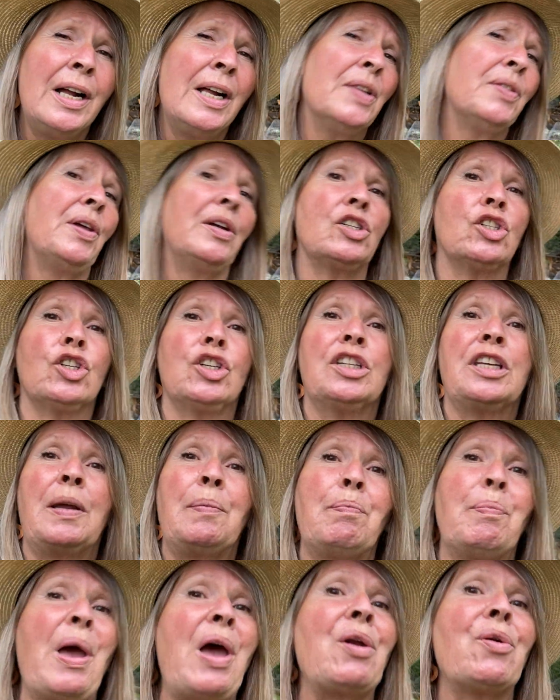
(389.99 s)
that should
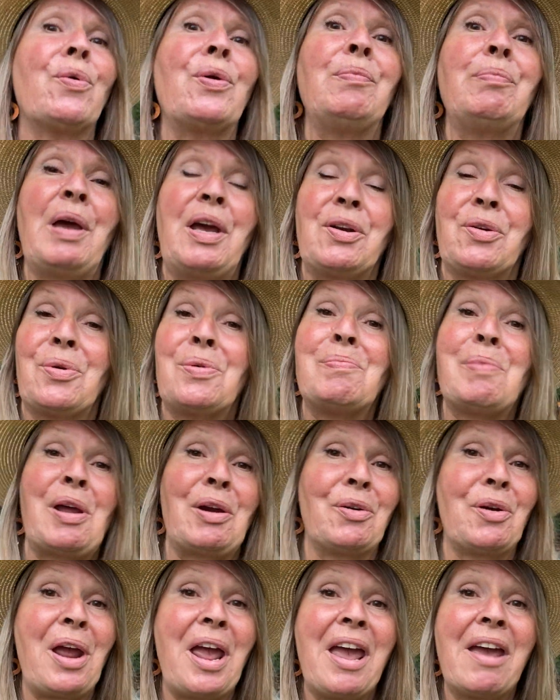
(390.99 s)
get better and better and
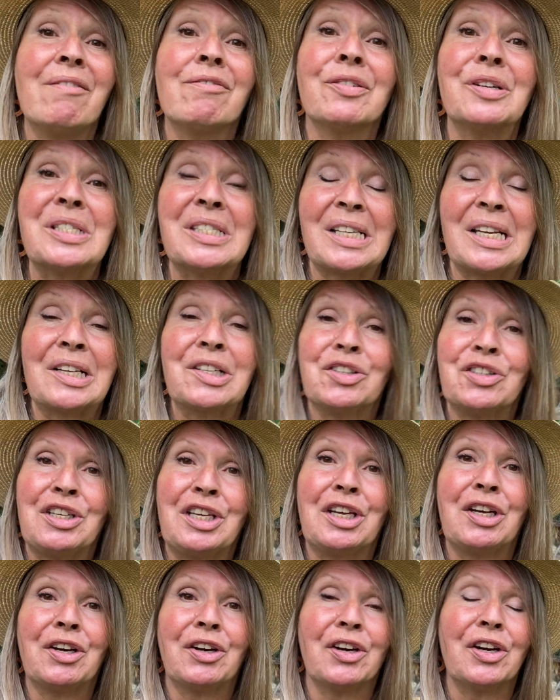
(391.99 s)
better every single
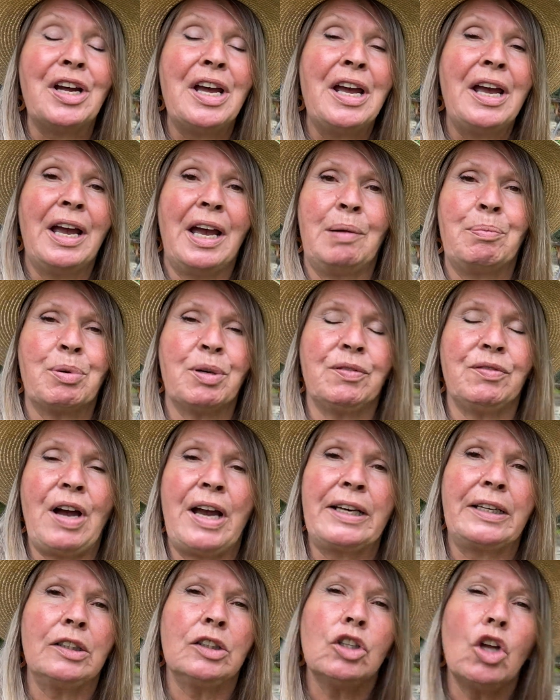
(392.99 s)
year and
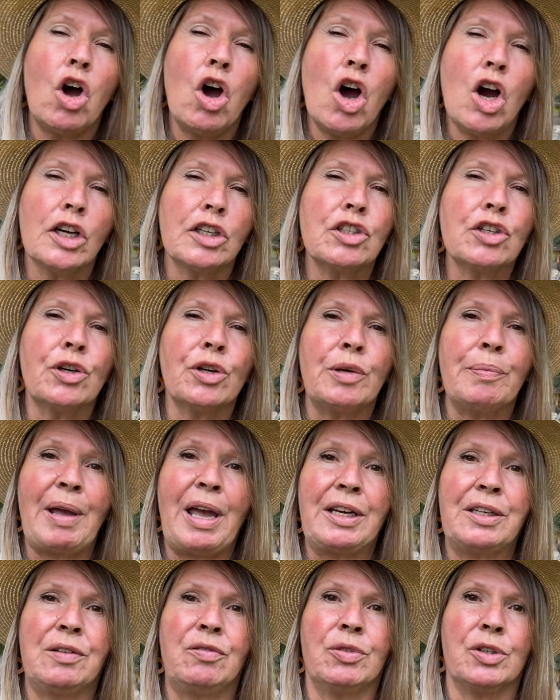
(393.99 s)
provide long-term
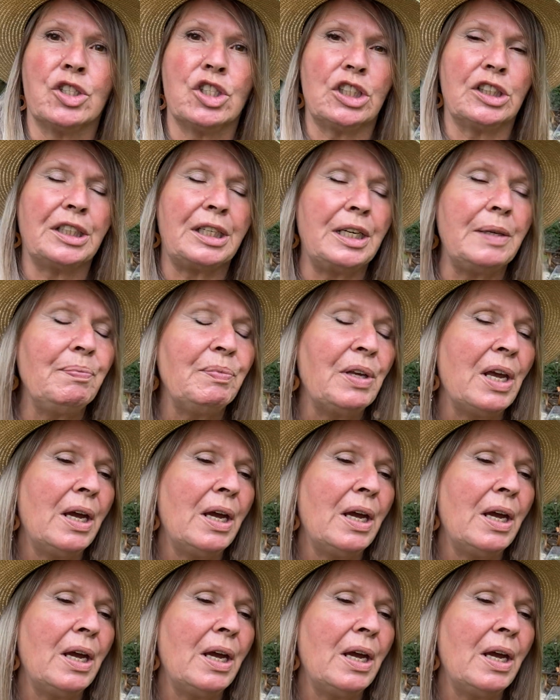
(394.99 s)
anti-fragility.